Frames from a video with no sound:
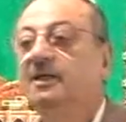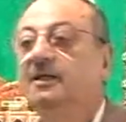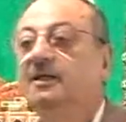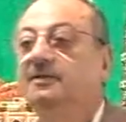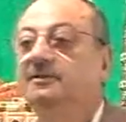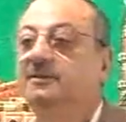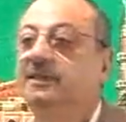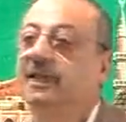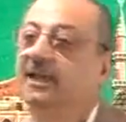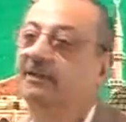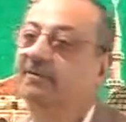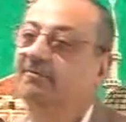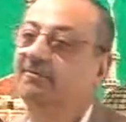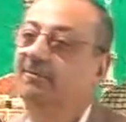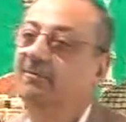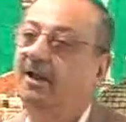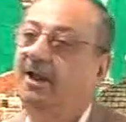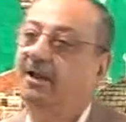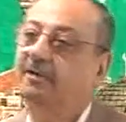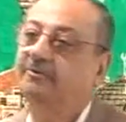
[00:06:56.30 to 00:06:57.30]
there will
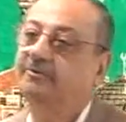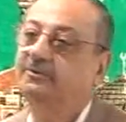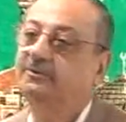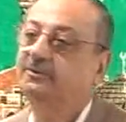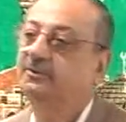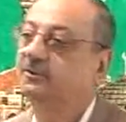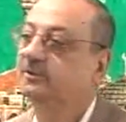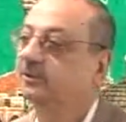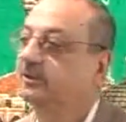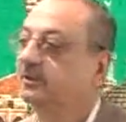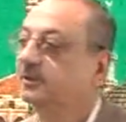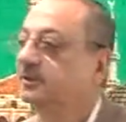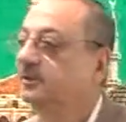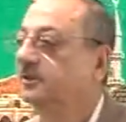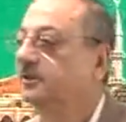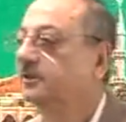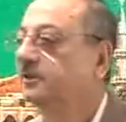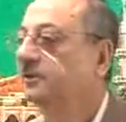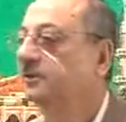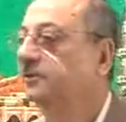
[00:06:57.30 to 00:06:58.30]
have
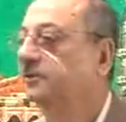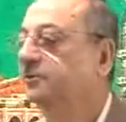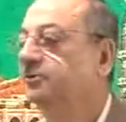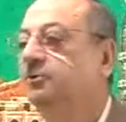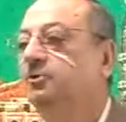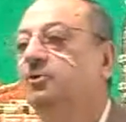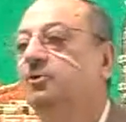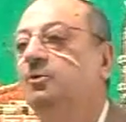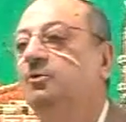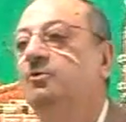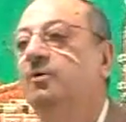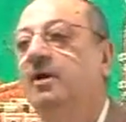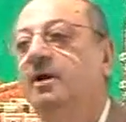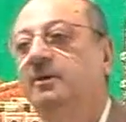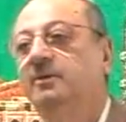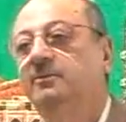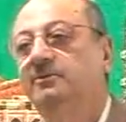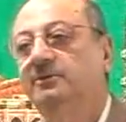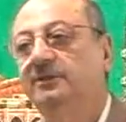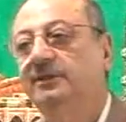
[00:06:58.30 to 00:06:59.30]
two
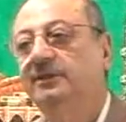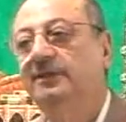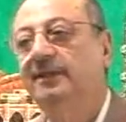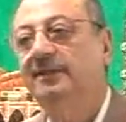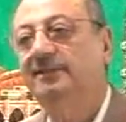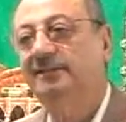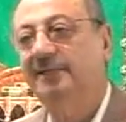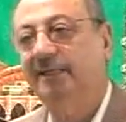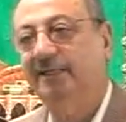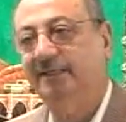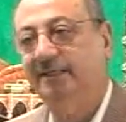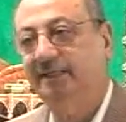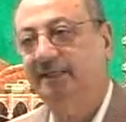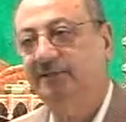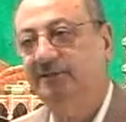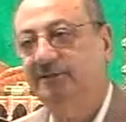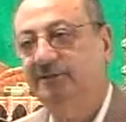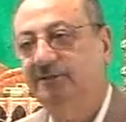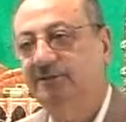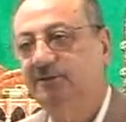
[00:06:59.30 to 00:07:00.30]
verbs in the
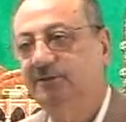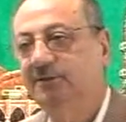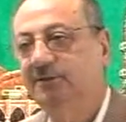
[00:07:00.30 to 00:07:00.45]
sentence